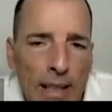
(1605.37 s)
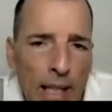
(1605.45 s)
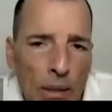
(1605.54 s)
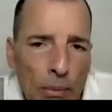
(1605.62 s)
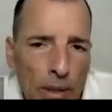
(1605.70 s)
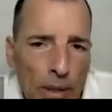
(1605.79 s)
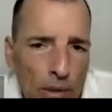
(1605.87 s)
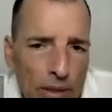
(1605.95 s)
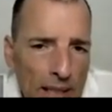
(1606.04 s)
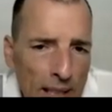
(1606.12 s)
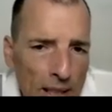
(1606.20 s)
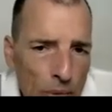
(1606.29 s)
And with all
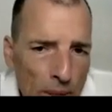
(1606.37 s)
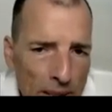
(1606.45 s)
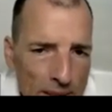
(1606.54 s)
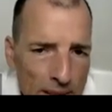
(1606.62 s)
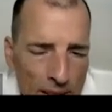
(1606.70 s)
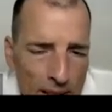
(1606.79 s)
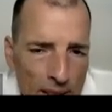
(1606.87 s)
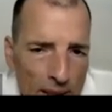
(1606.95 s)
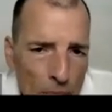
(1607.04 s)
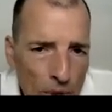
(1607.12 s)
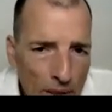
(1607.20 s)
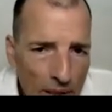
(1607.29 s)
the other ones,
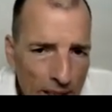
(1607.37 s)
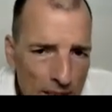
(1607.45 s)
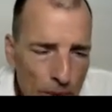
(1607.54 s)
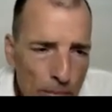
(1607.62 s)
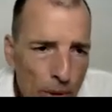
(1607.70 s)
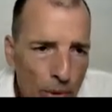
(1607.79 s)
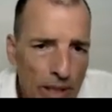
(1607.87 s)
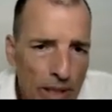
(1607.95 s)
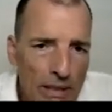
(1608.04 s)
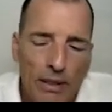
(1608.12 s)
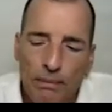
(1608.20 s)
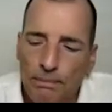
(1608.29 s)
more or less, you broke
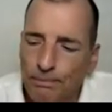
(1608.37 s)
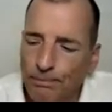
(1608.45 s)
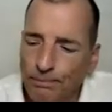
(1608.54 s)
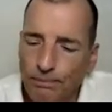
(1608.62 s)
even.